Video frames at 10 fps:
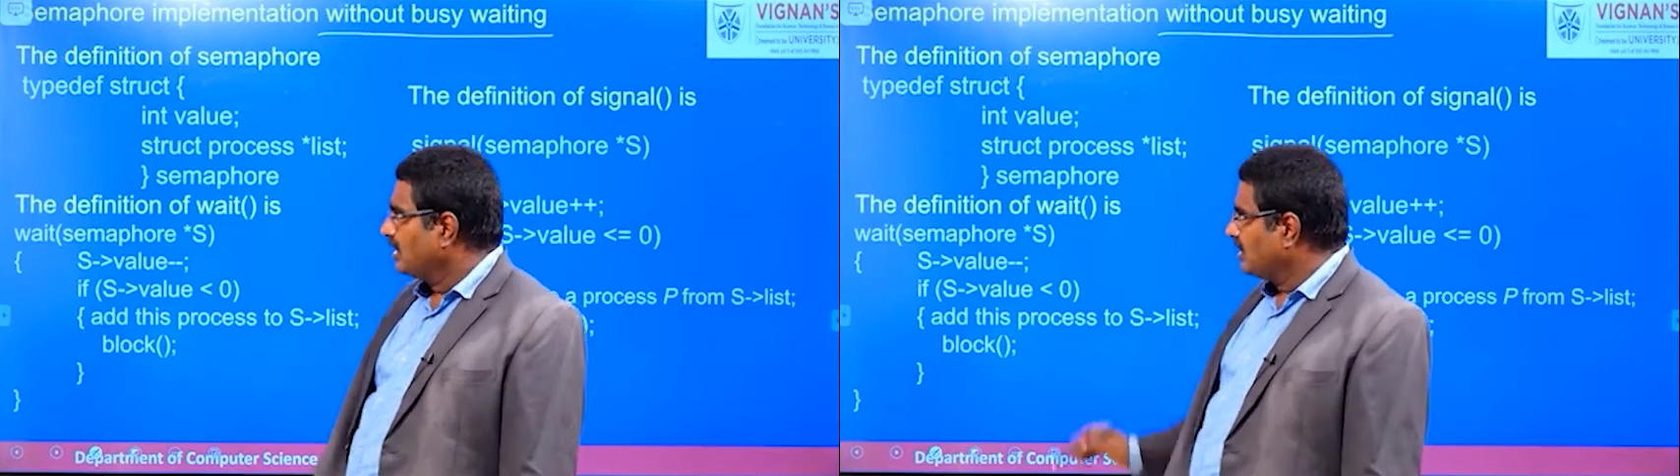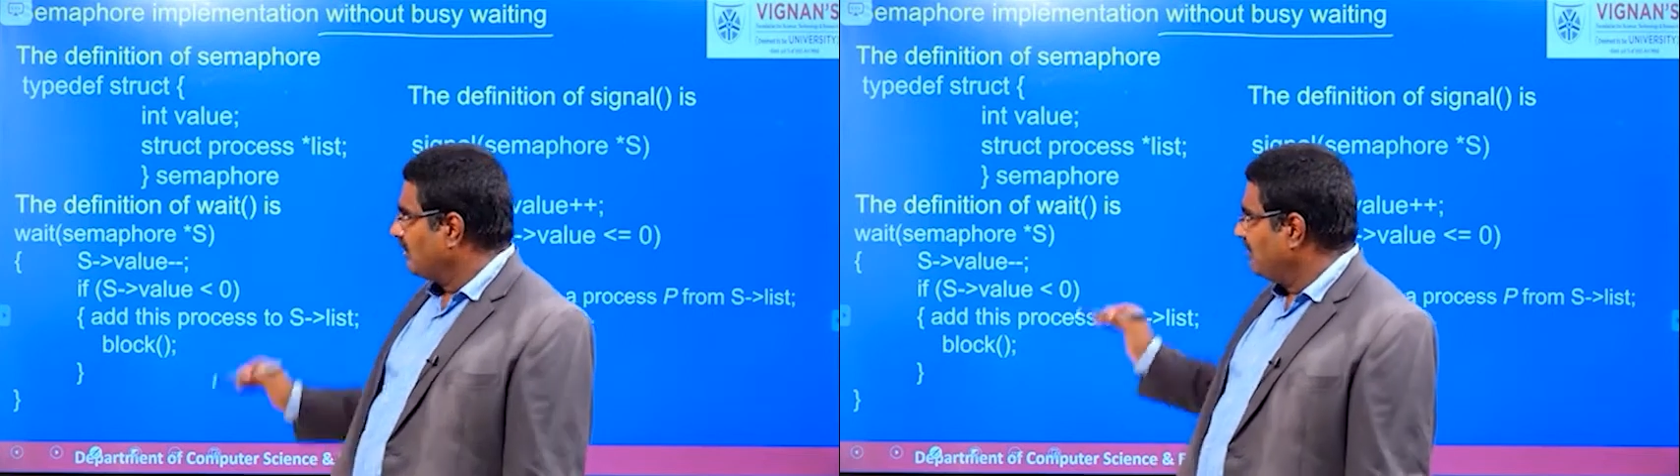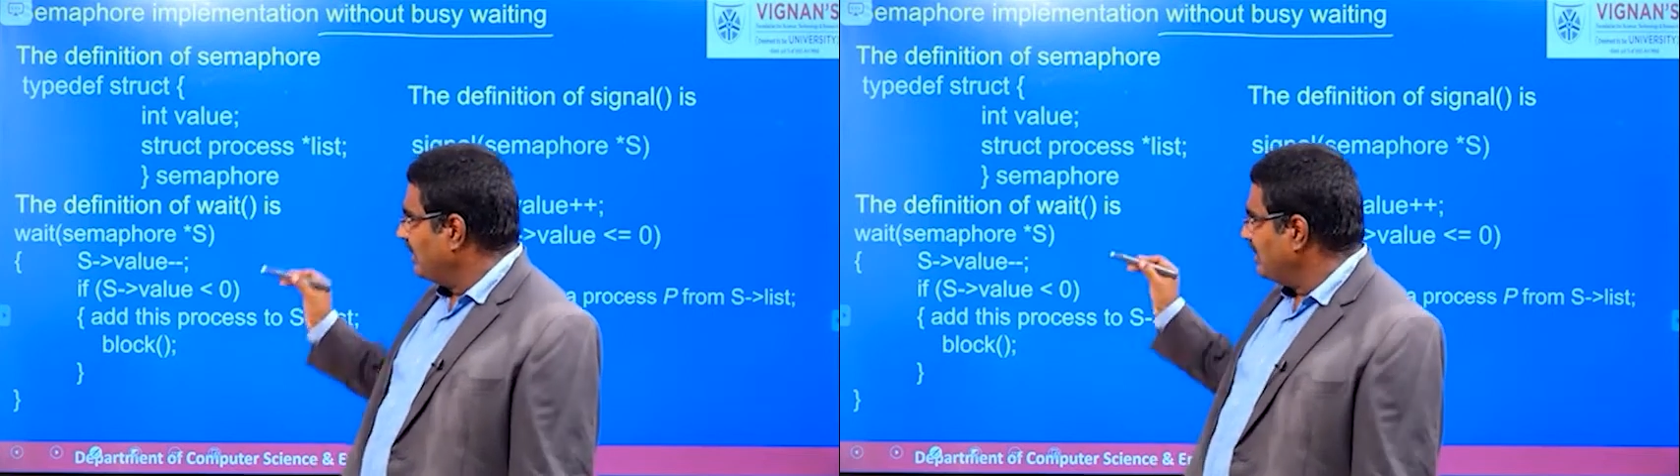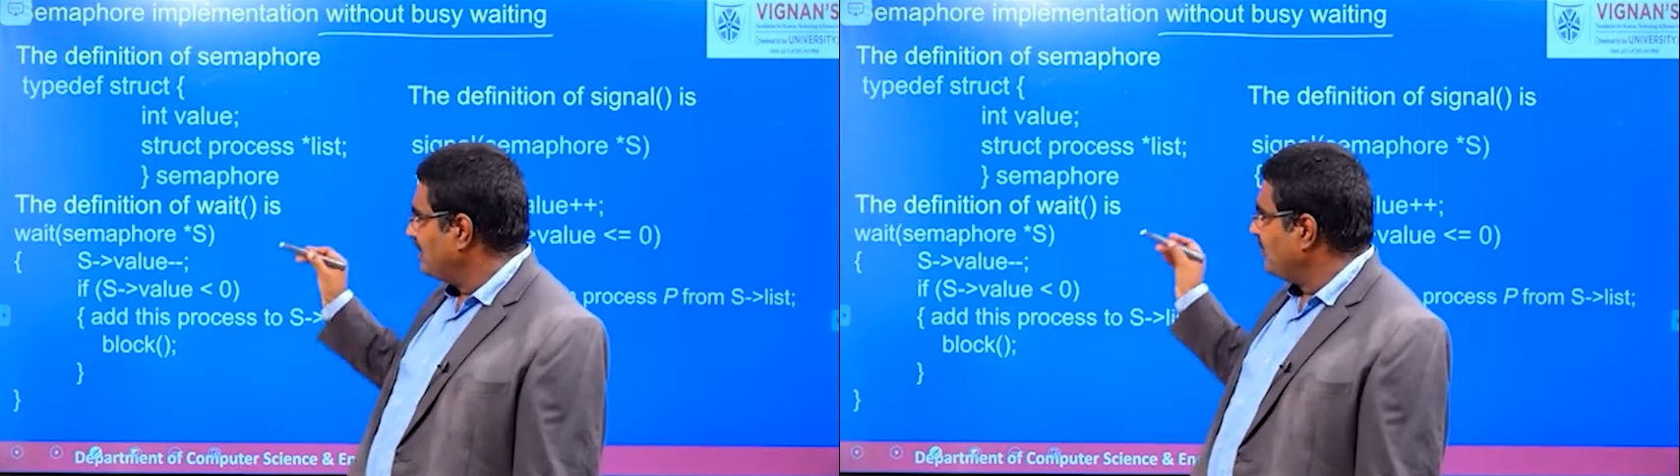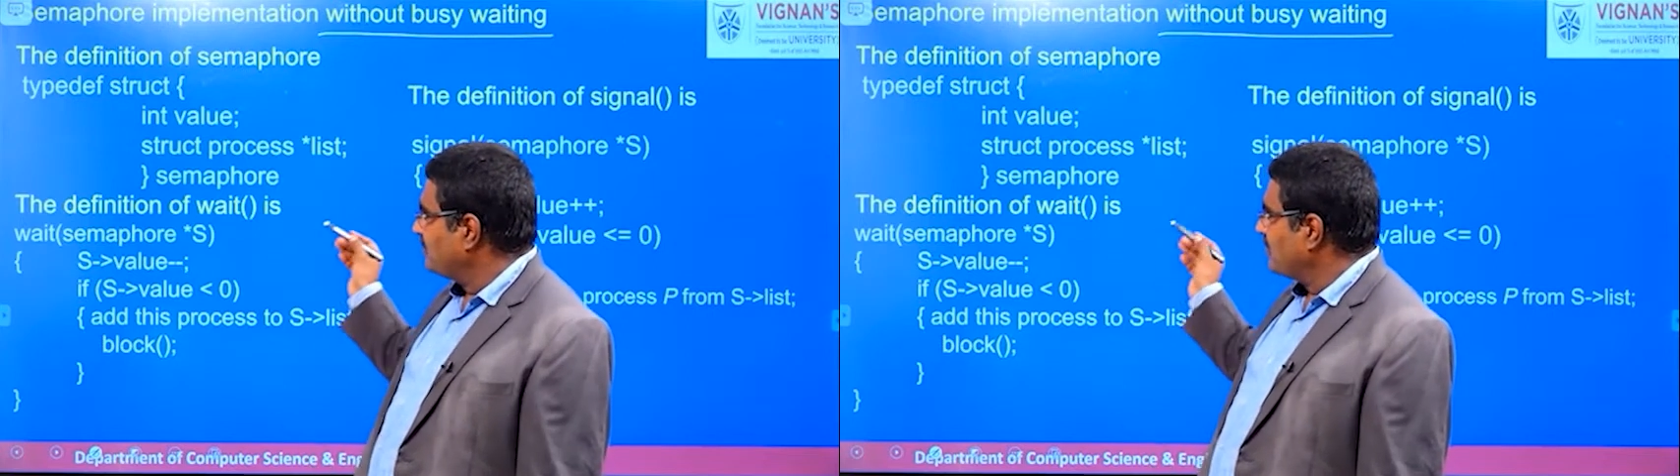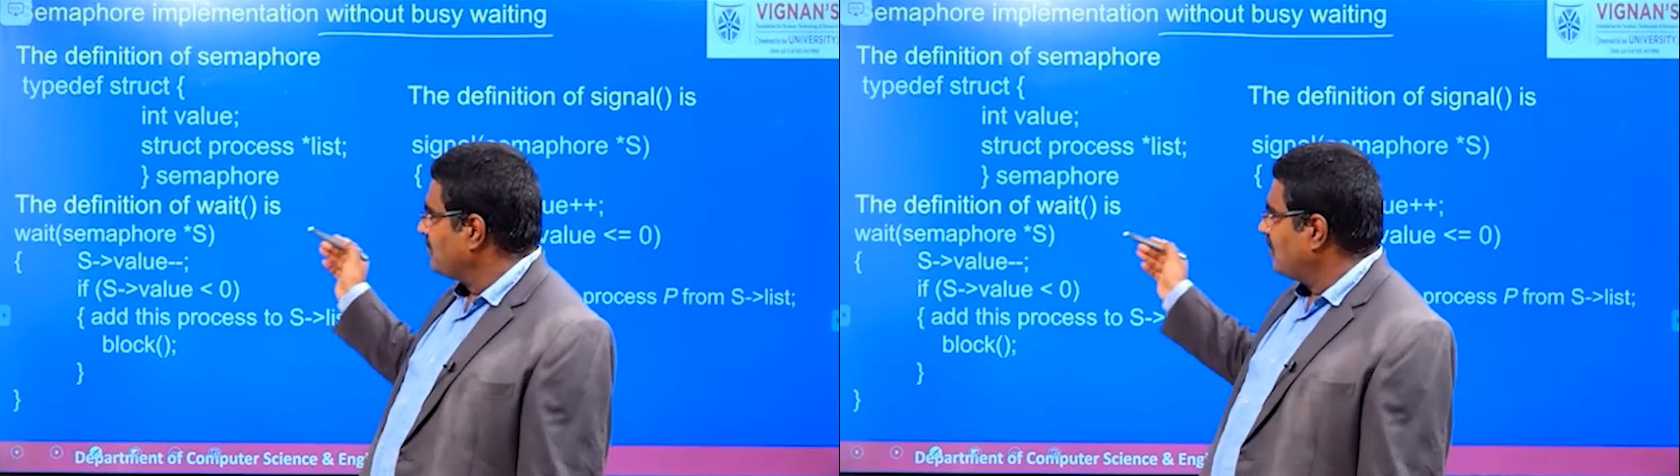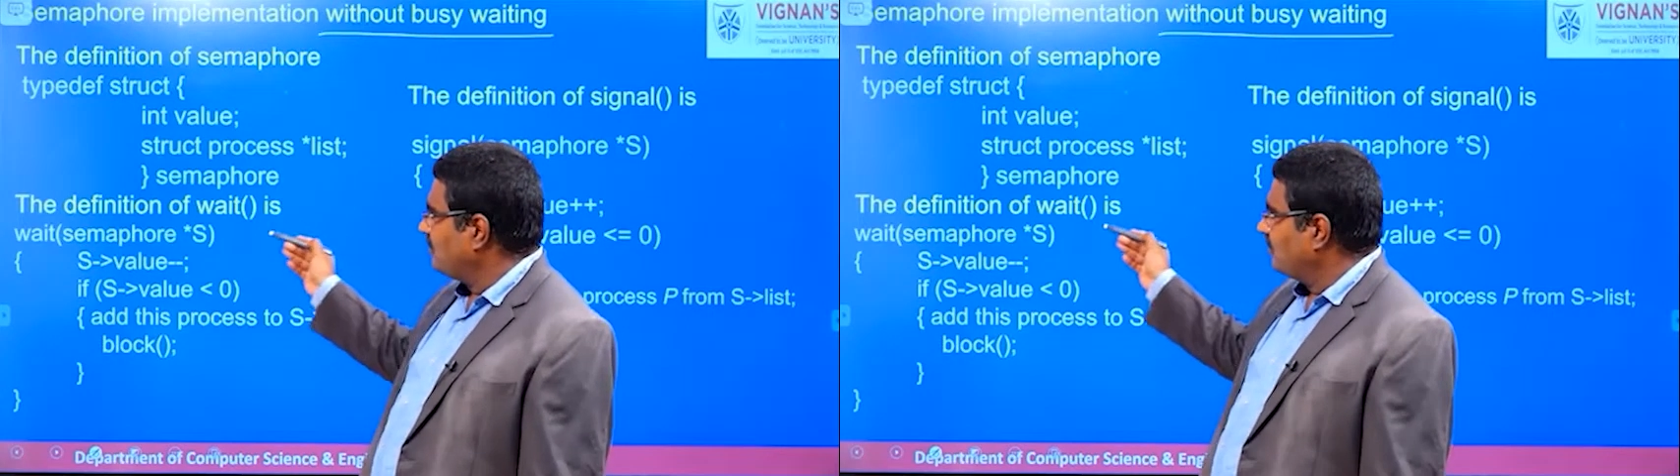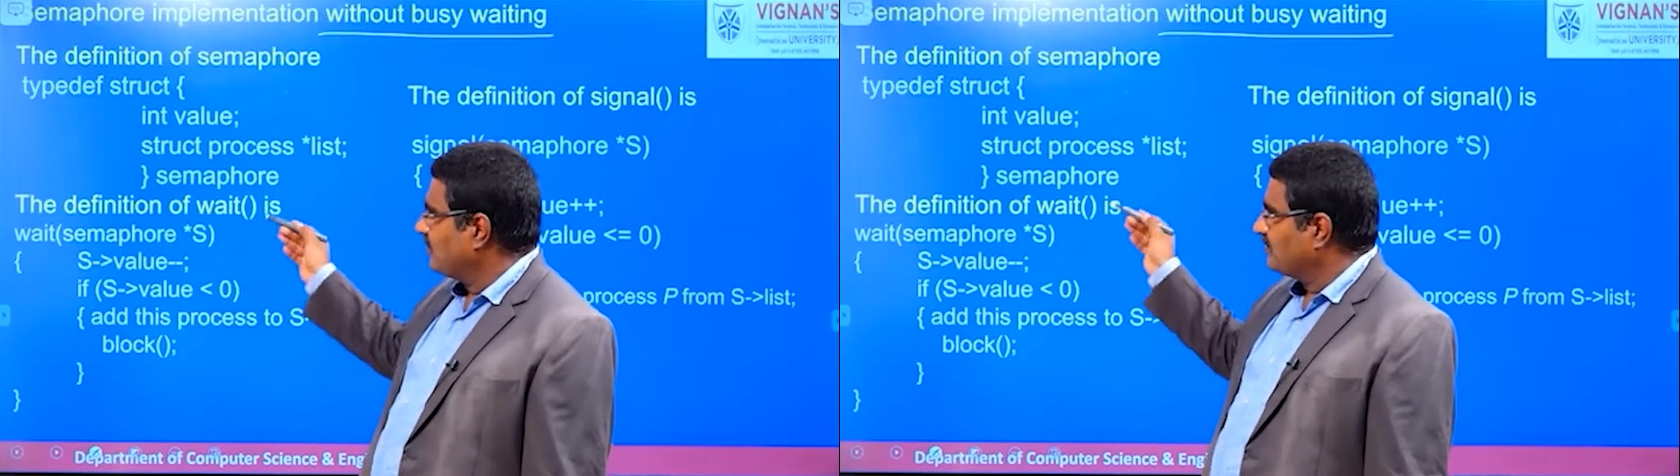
the wait of semaphore,